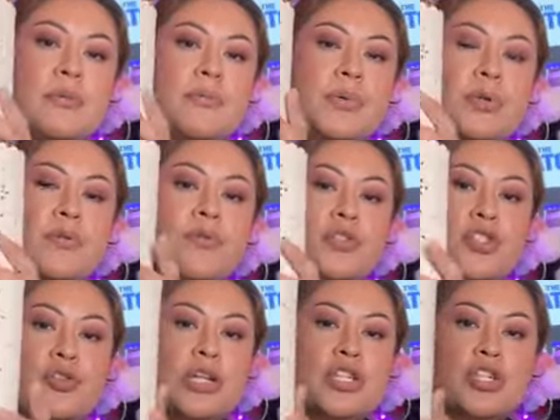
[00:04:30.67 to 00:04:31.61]
beautiful
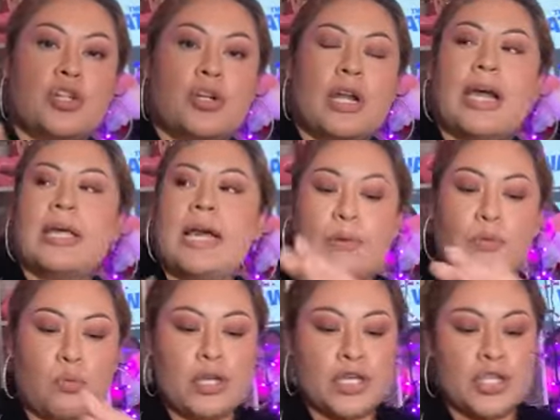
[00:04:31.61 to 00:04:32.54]
structure i
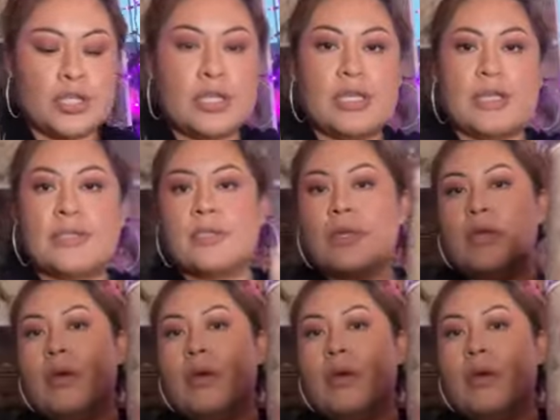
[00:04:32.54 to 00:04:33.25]
wish this